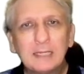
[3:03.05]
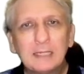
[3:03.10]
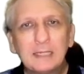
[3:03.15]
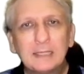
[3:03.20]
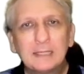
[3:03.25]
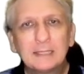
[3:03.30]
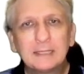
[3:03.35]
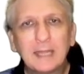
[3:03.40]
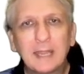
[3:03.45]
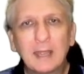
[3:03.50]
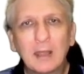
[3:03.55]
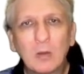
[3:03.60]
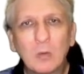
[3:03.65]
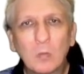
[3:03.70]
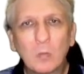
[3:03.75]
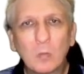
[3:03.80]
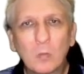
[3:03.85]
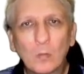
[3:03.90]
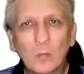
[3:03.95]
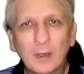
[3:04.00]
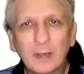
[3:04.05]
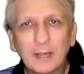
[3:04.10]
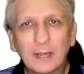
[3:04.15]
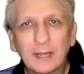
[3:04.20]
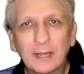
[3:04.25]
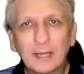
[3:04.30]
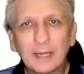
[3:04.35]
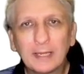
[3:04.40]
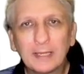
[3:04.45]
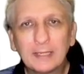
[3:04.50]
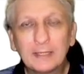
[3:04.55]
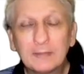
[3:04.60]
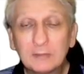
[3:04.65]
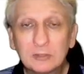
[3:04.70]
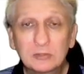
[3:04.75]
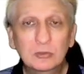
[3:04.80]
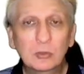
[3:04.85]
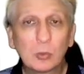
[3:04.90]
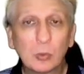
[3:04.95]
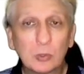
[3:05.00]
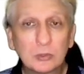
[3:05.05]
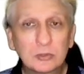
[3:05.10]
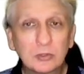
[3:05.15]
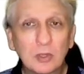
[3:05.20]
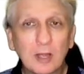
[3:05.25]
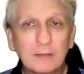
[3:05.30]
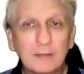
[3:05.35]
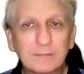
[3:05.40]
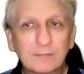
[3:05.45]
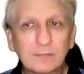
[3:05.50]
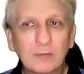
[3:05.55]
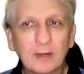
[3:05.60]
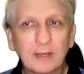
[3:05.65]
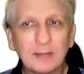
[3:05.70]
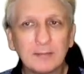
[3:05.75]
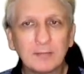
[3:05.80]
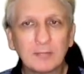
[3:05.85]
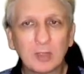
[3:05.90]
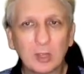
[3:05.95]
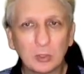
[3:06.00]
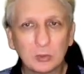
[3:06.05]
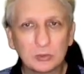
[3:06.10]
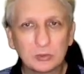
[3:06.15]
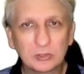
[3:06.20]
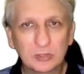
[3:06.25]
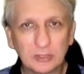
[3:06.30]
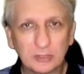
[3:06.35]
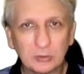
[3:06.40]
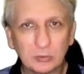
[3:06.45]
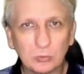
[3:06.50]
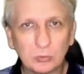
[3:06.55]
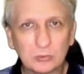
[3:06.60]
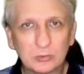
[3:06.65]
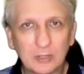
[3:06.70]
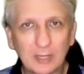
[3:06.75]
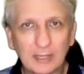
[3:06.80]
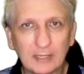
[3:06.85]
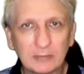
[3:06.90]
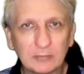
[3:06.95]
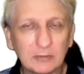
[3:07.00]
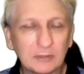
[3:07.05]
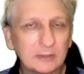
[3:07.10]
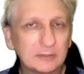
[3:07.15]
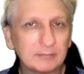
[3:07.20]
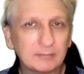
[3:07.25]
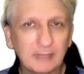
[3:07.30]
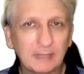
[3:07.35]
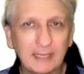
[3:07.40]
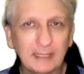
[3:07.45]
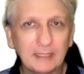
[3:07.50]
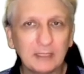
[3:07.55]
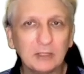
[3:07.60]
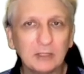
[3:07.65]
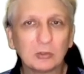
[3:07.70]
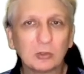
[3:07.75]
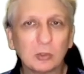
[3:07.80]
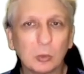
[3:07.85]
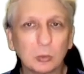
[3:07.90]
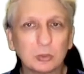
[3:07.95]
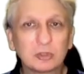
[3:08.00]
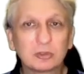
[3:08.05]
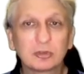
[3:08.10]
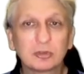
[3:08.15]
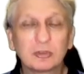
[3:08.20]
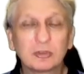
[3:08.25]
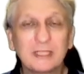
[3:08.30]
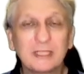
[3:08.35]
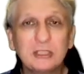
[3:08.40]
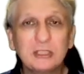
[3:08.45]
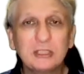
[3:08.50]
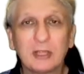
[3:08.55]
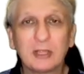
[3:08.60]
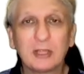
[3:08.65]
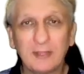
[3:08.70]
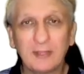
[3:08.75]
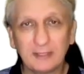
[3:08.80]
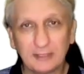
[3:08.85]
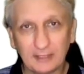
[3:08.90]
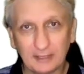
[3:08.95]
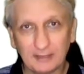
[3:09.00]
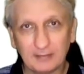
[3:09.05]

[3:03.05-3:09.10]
Now, in this course, I frame those skills under a heading called strategic thinking.